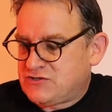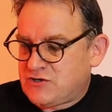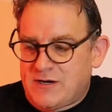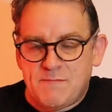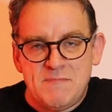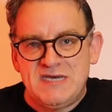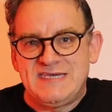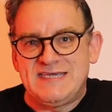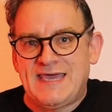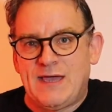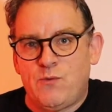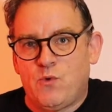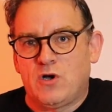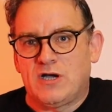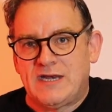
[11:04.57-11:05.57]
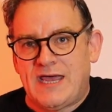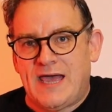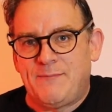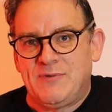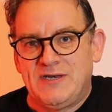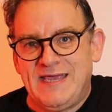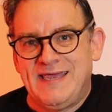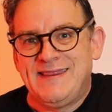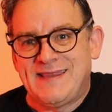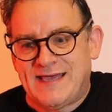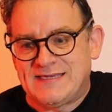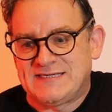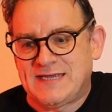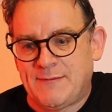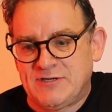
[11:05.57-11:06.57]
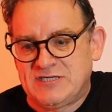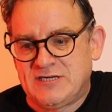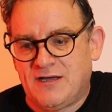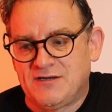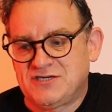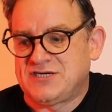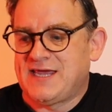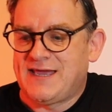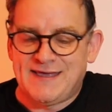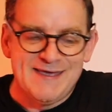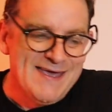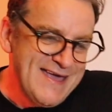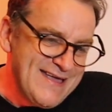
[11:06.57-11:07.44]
try and mitigate what can happen in that sabotage deck.